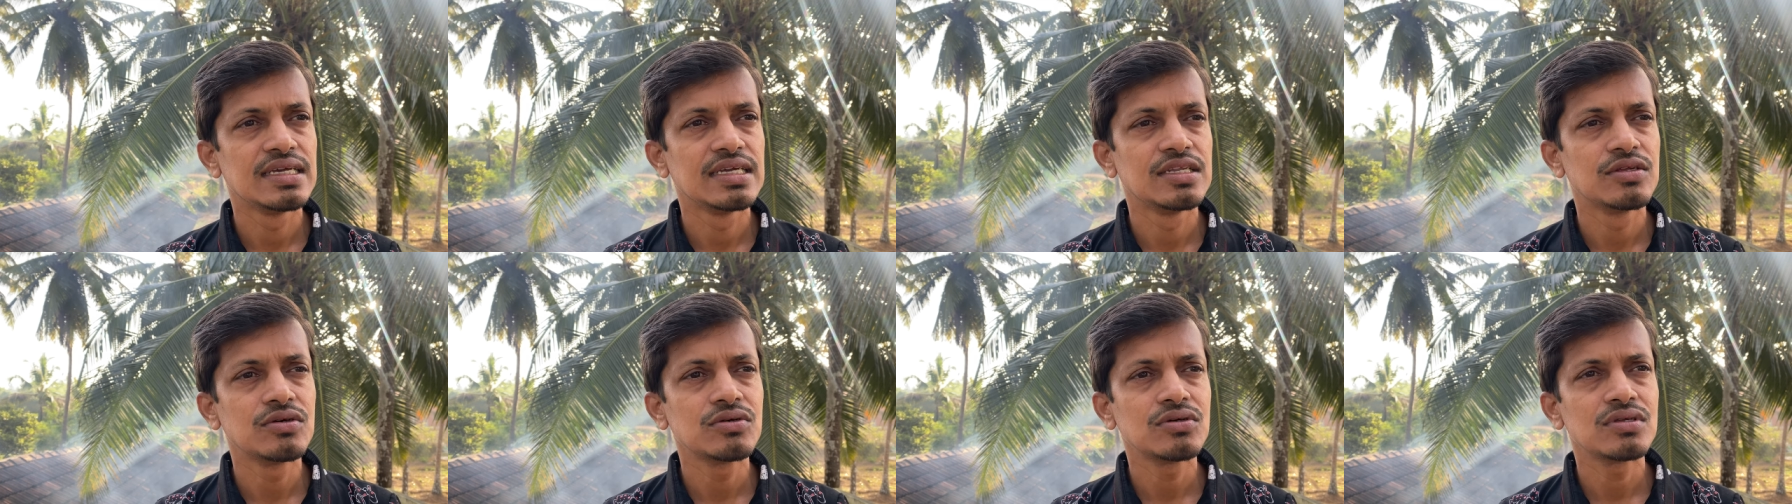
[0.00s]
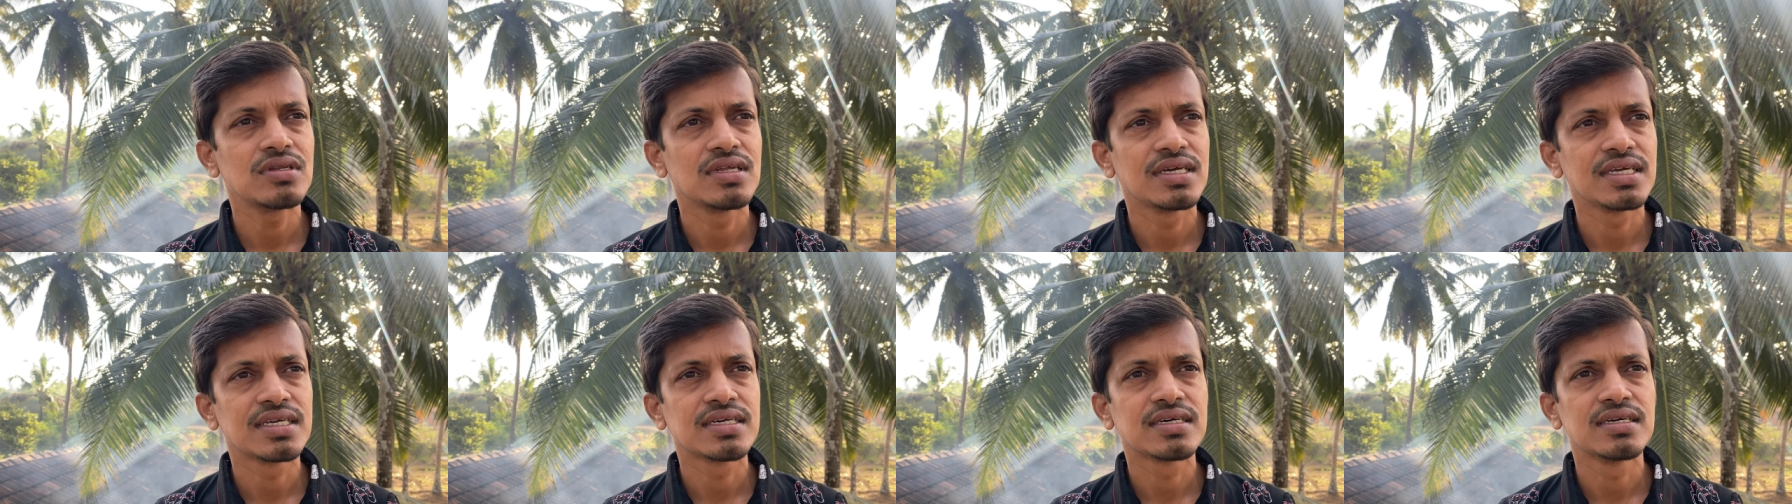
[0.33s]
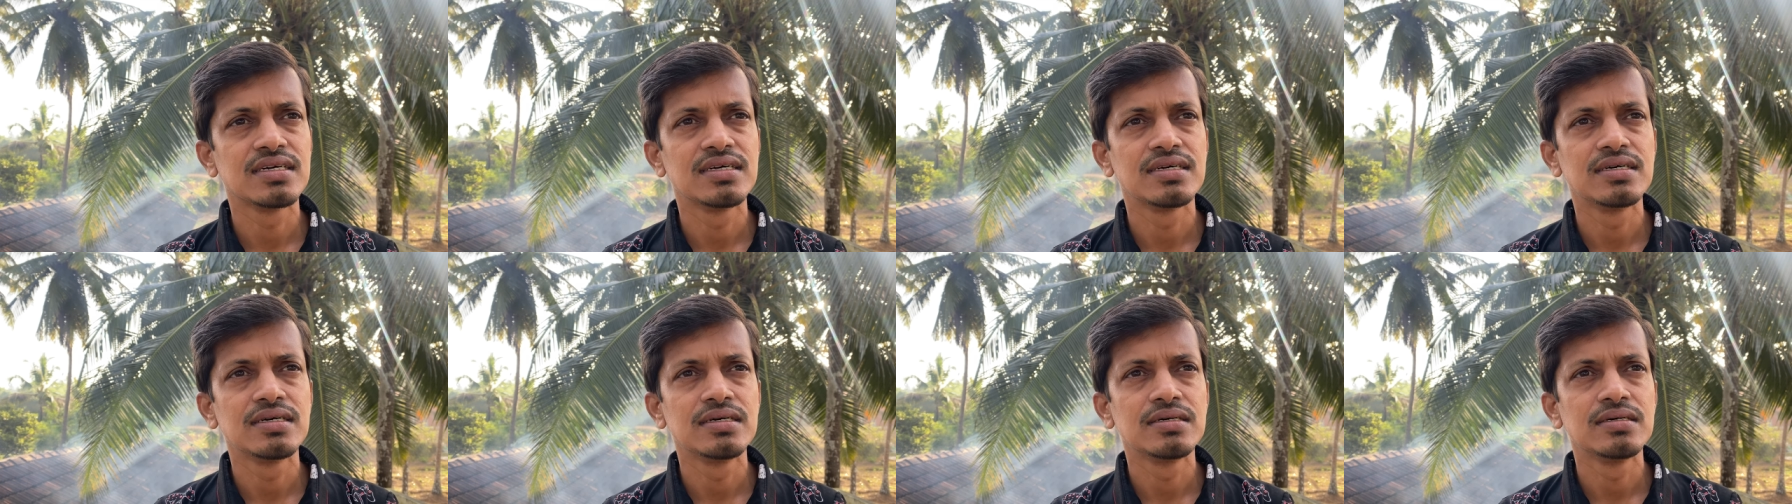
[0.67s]

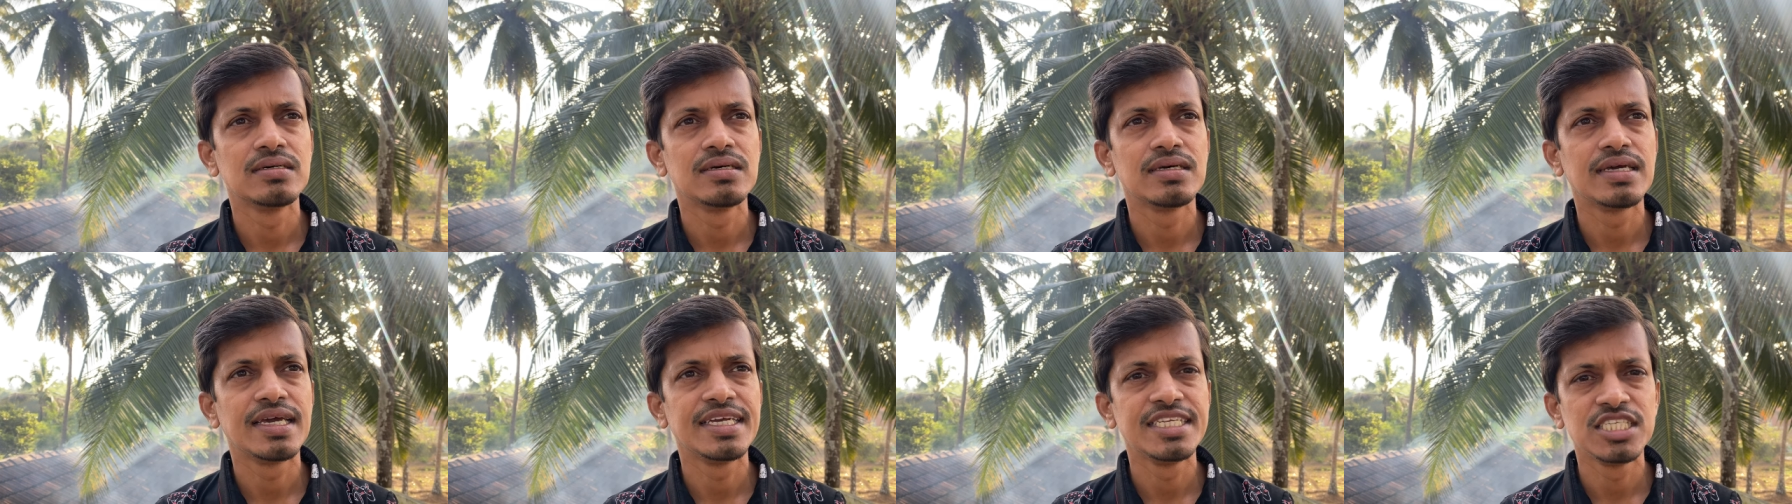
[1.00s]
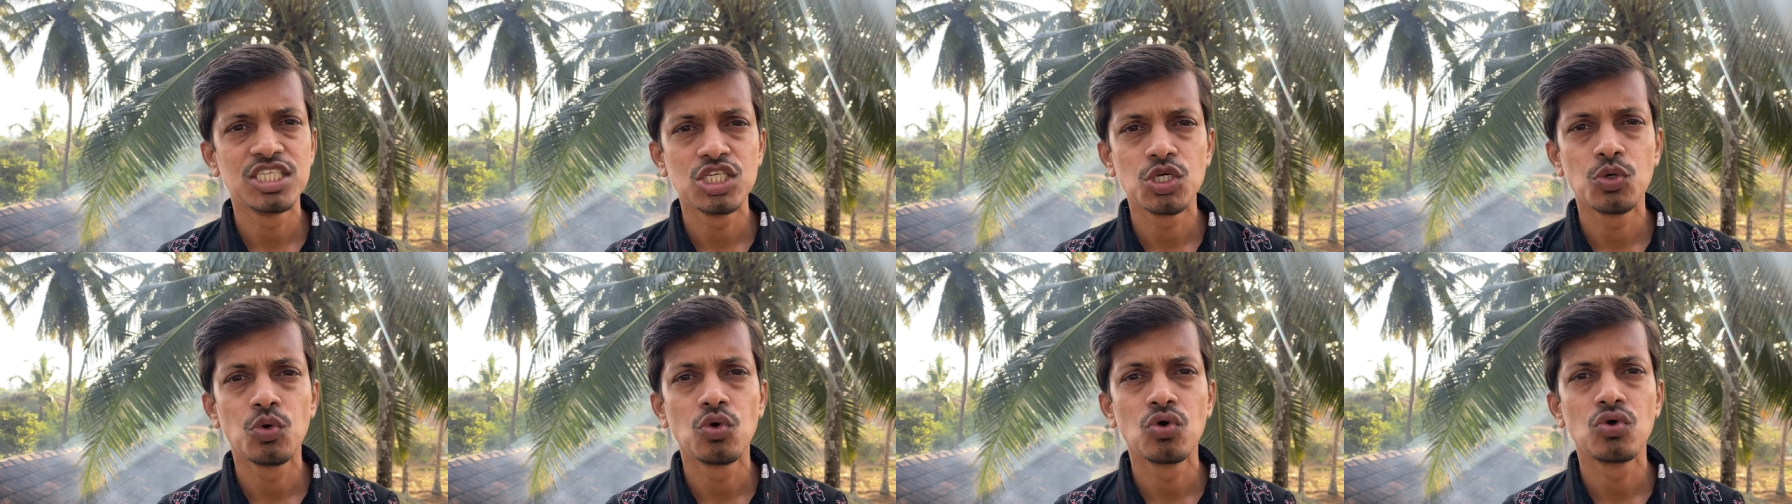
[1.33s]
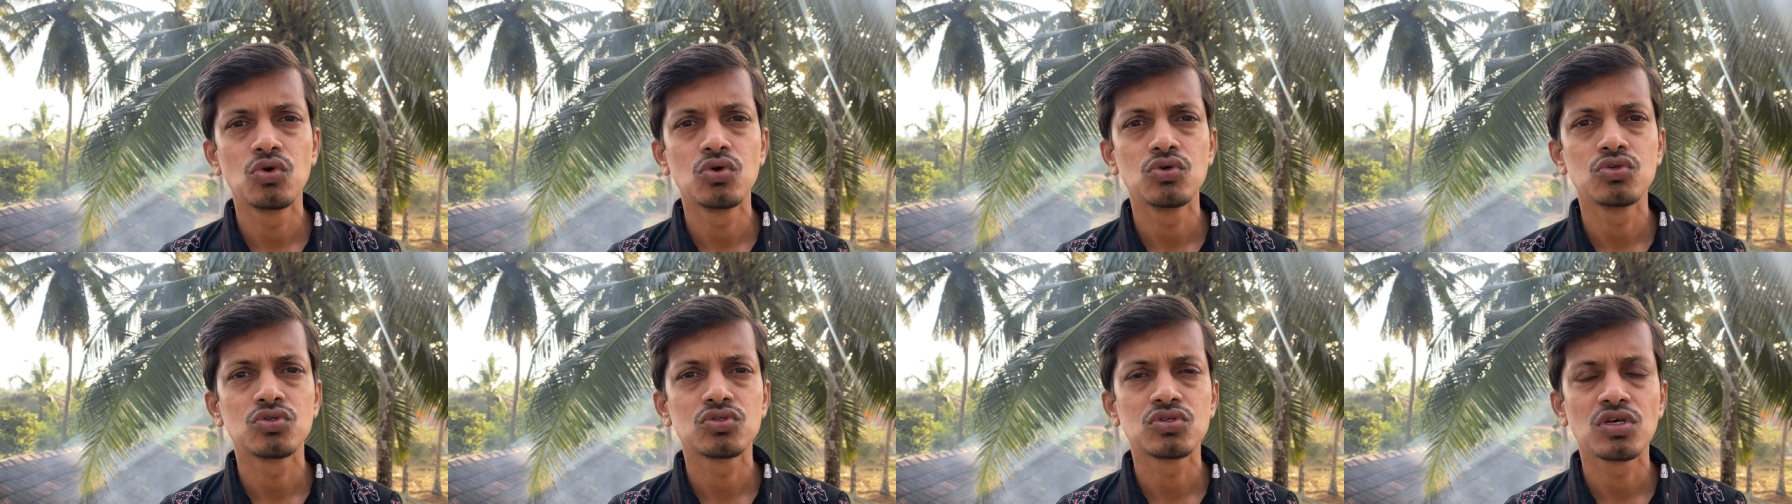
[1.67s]

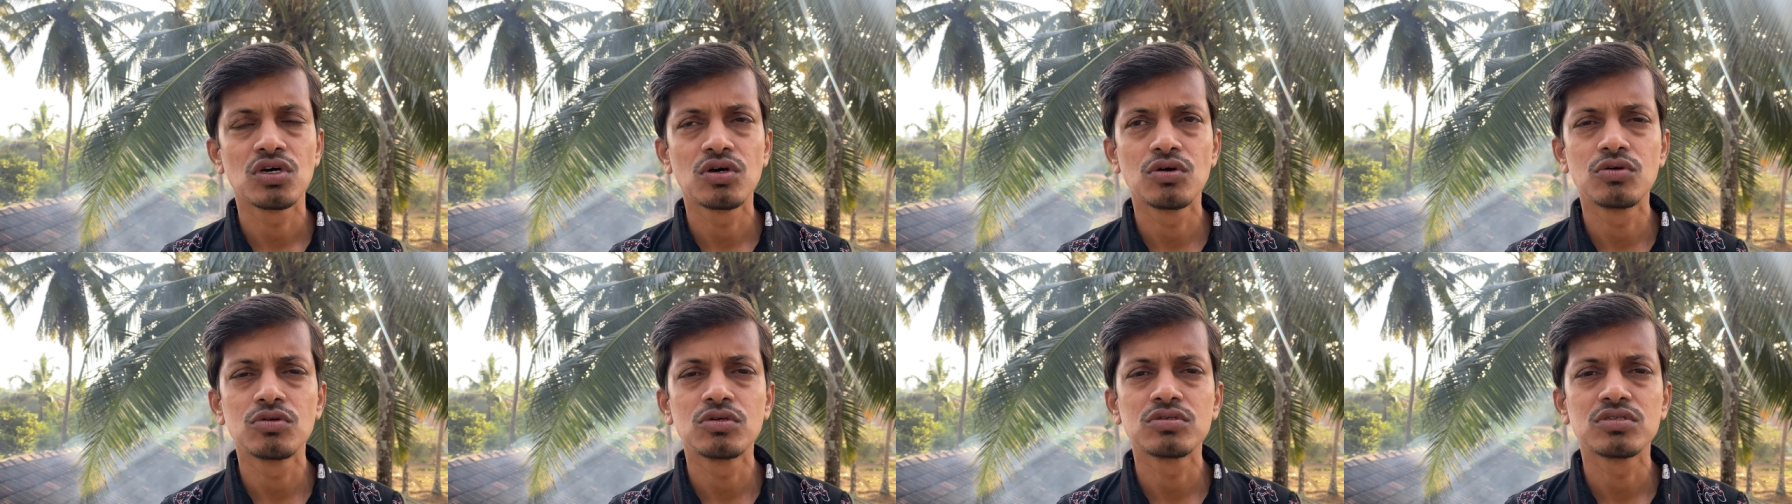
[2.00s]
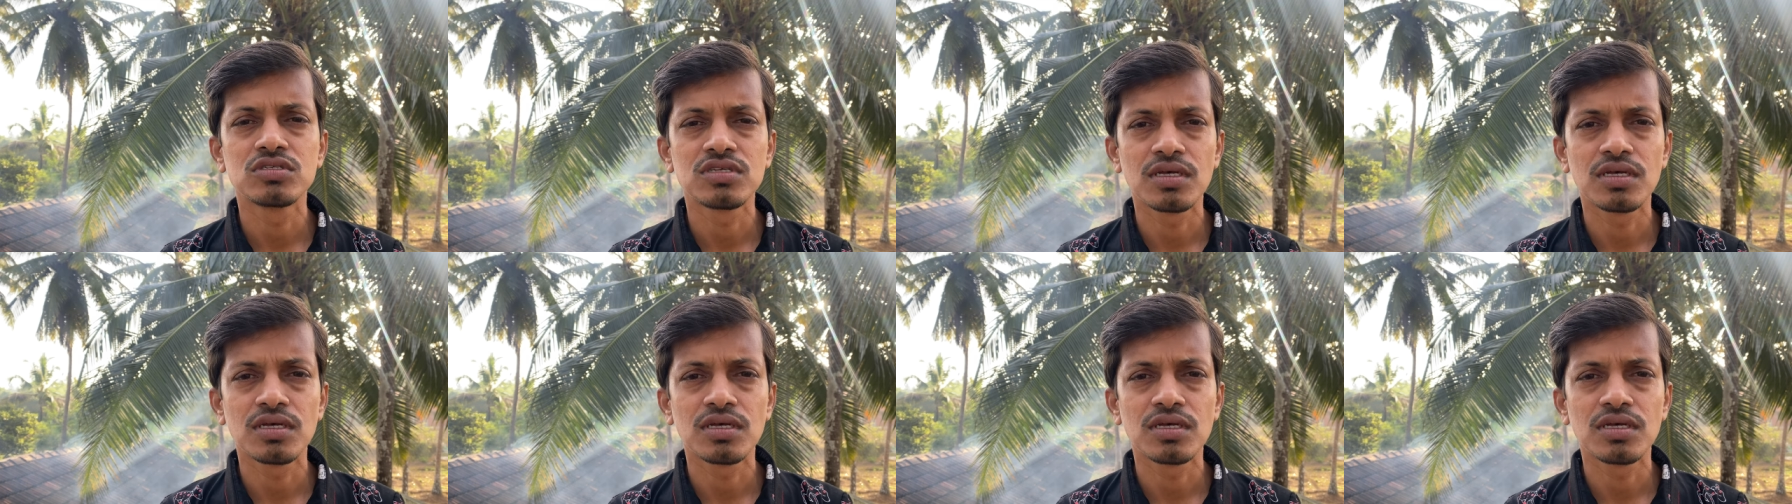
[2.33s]
NGOs or